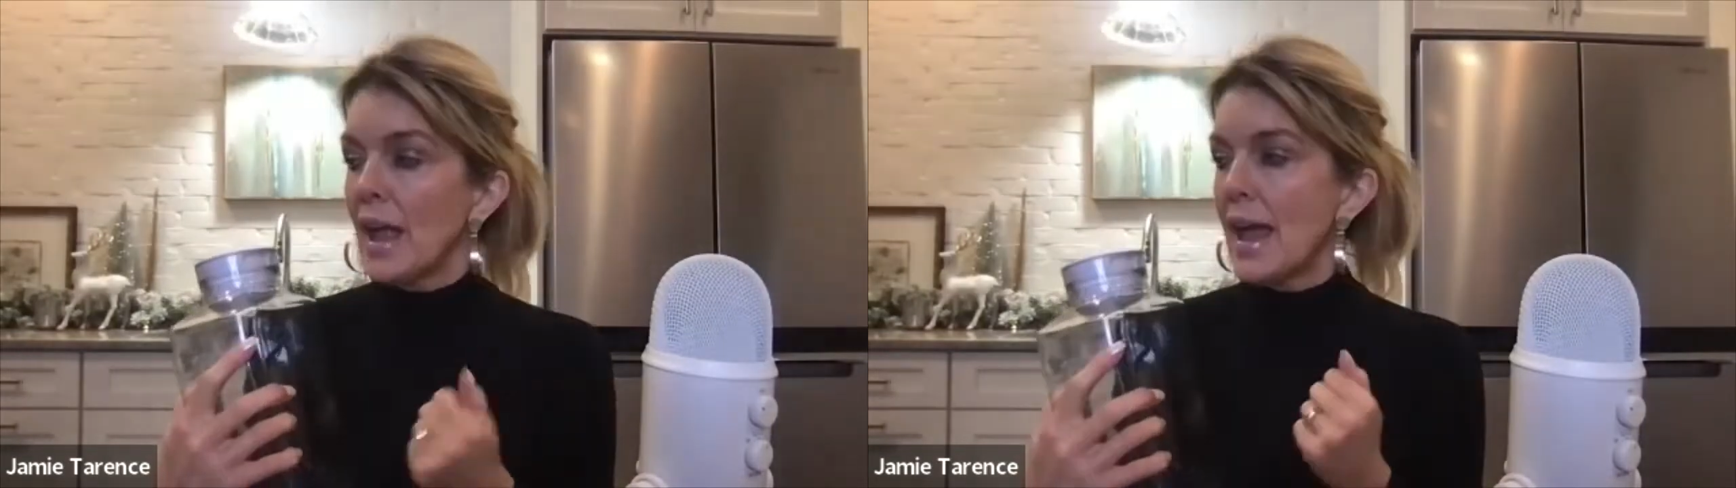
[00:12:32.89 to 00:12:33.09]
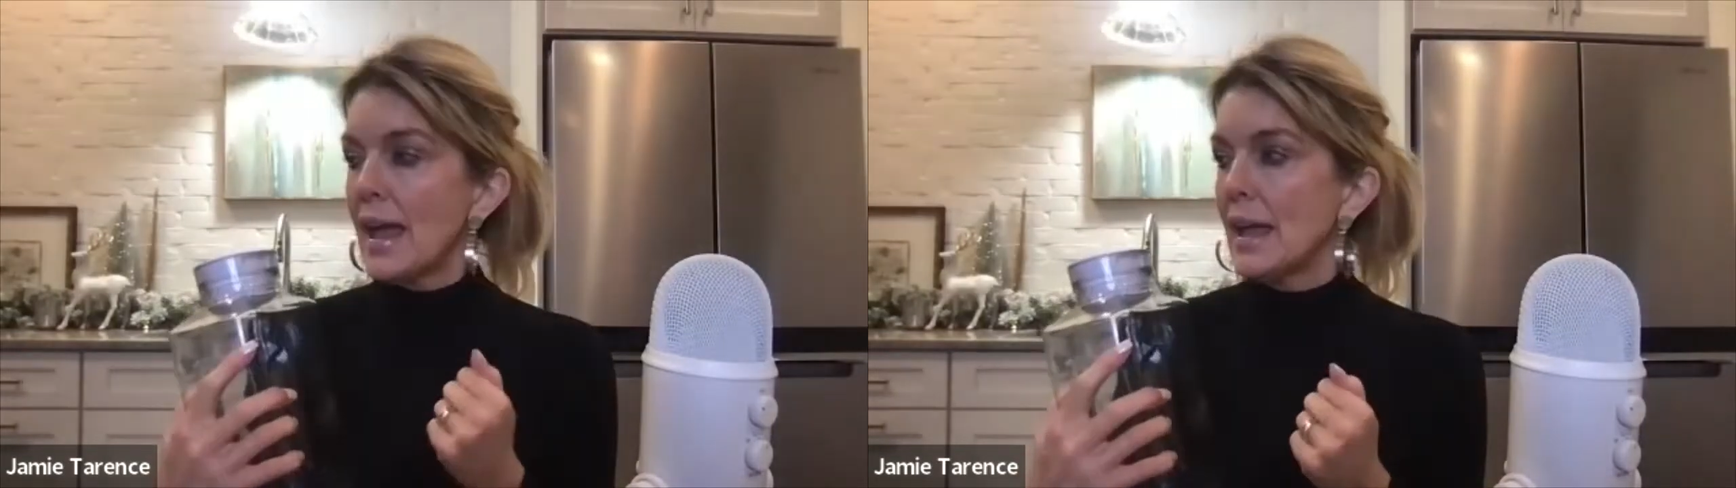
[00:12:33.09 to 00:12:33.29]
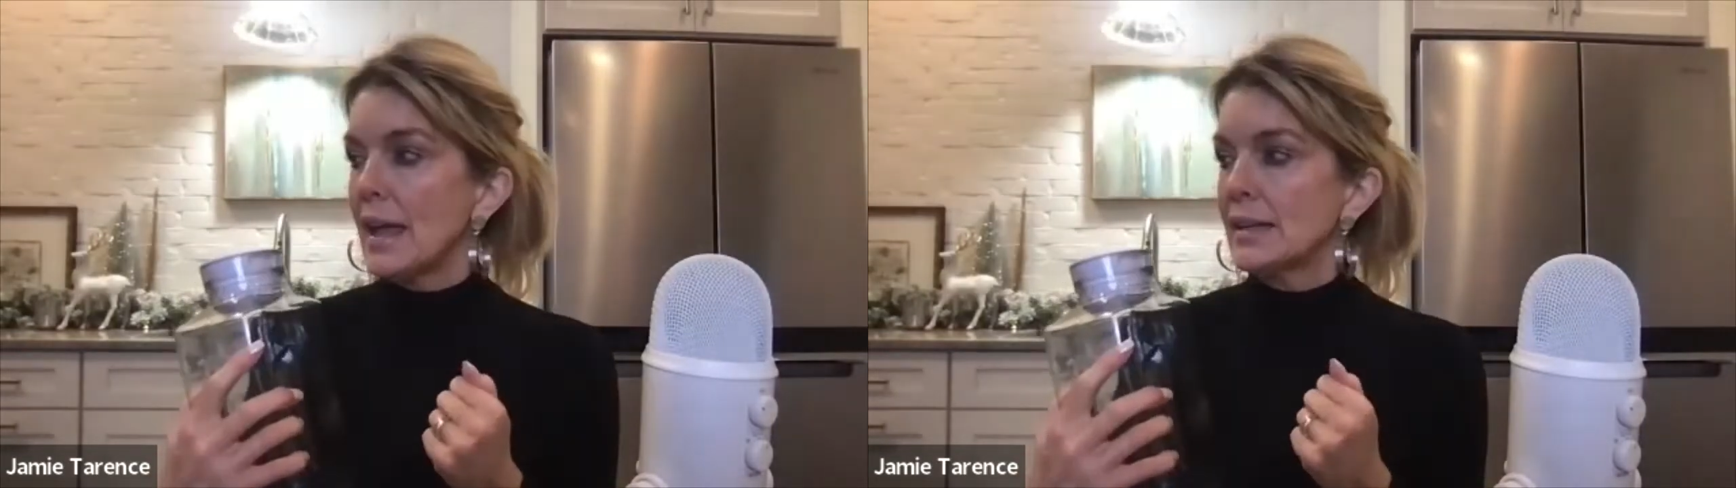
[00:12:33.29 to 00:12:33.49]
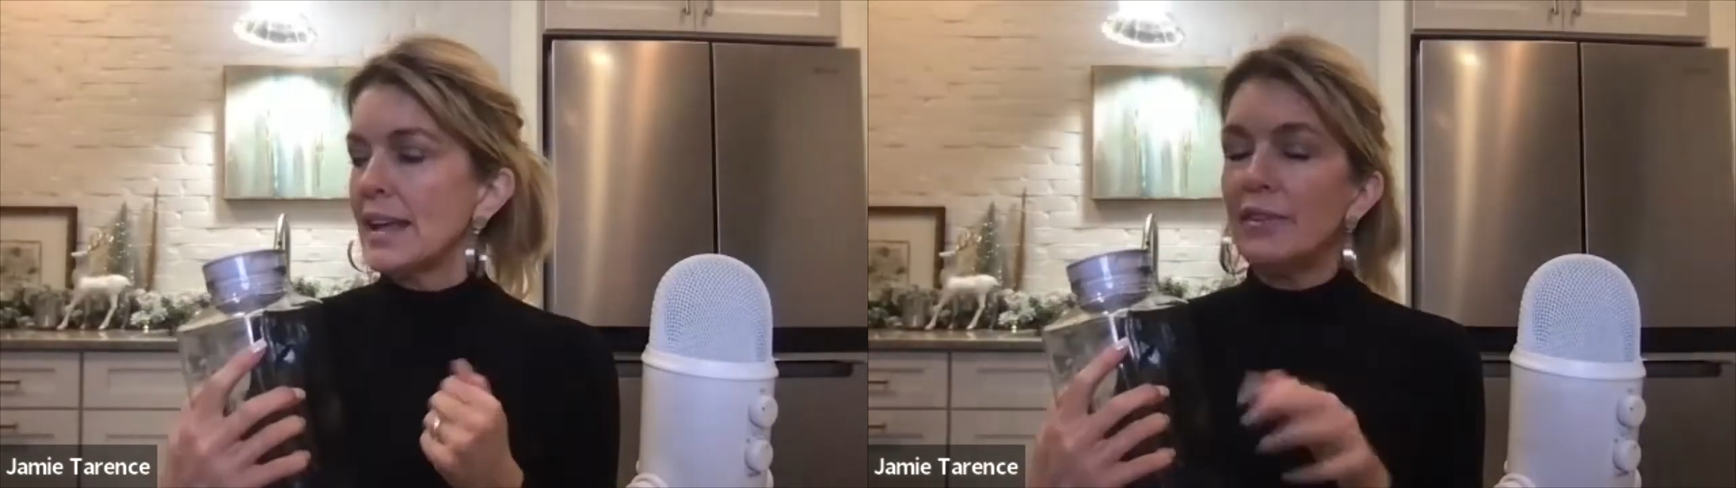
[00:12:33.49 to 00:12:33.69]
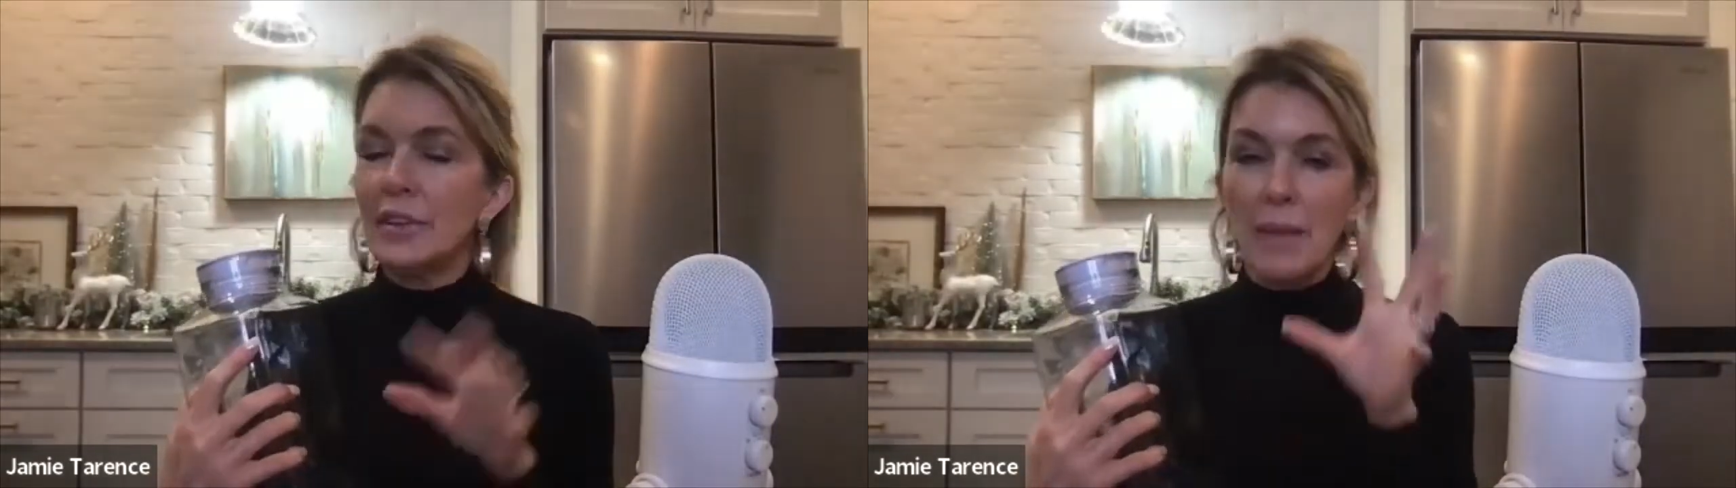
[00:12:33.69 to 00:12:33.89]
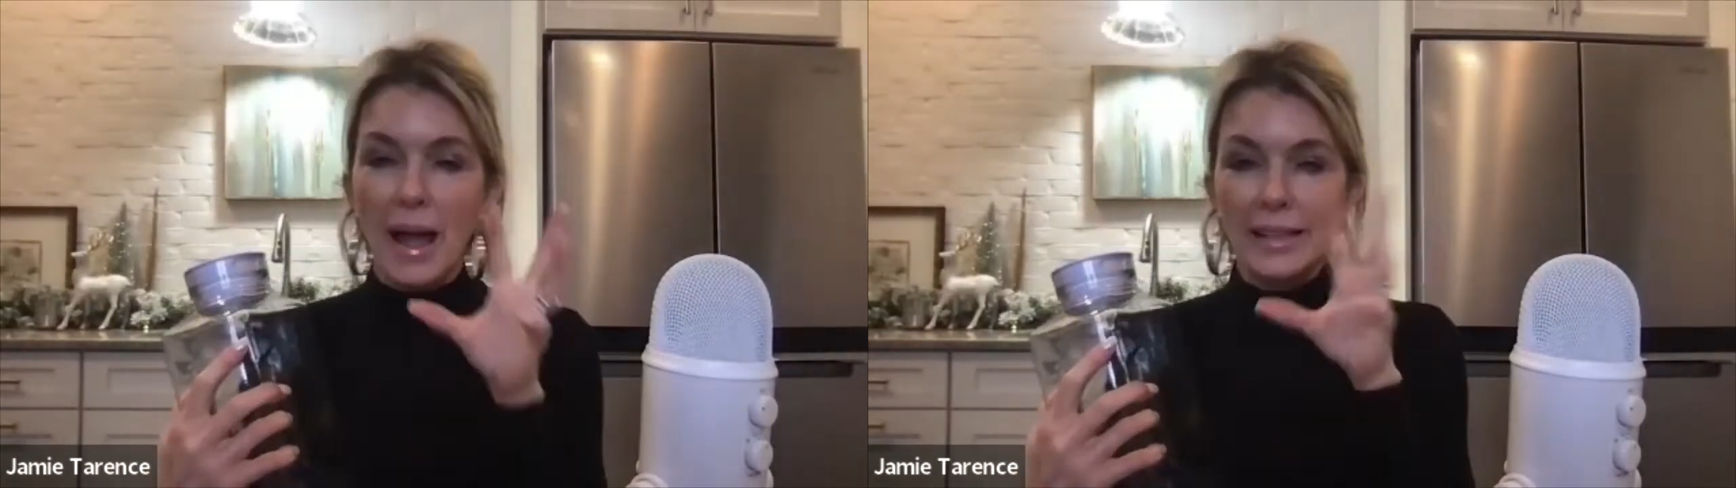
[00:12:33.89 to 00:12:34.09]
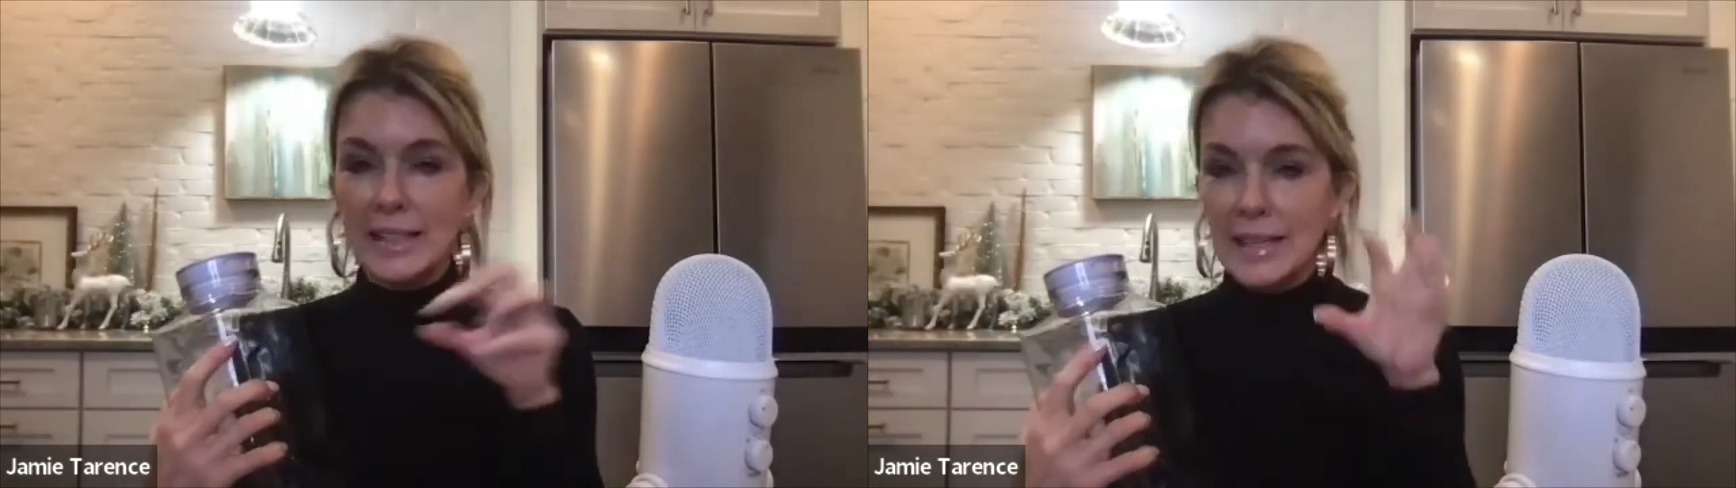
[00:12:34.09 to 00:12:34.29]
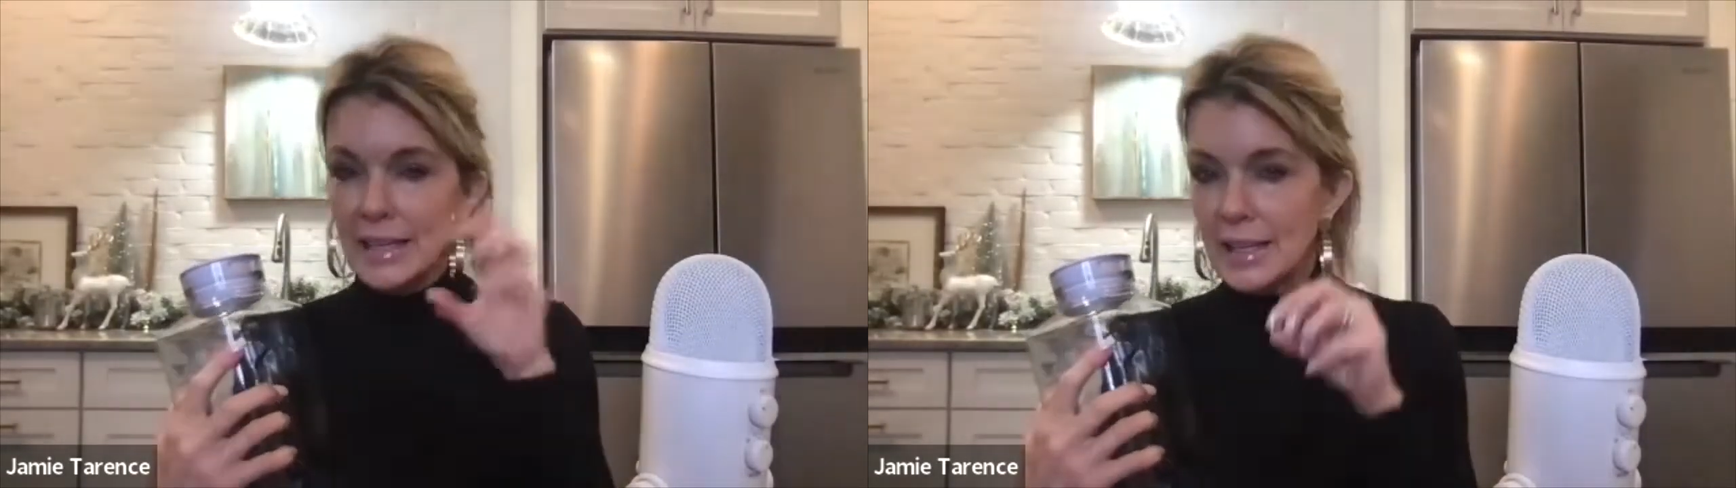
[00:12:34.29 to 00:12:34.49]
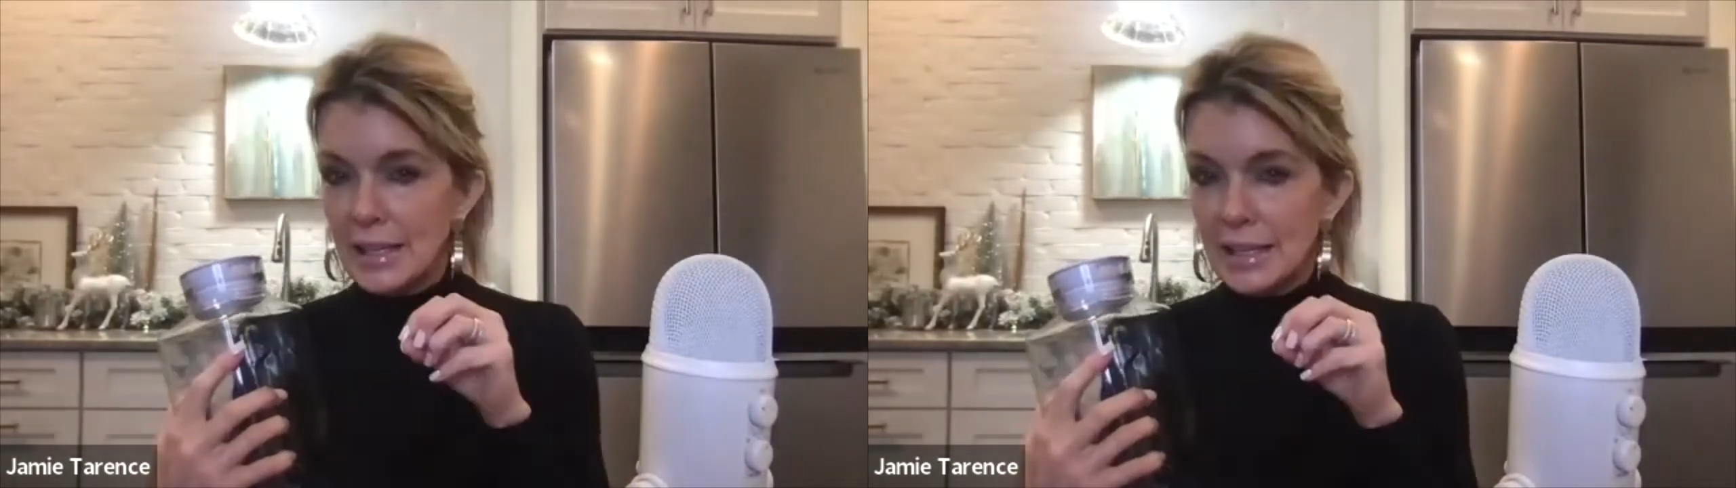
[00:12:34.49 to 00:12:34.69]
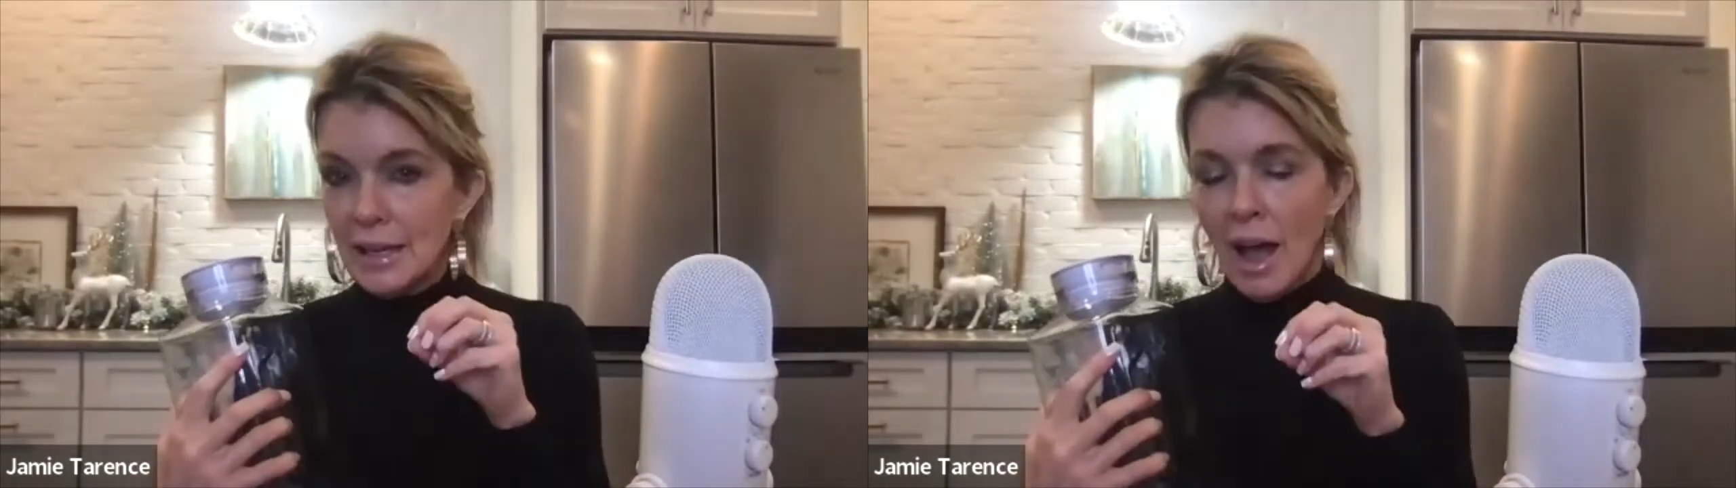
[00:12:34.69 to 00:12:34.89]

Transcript: And even my tea,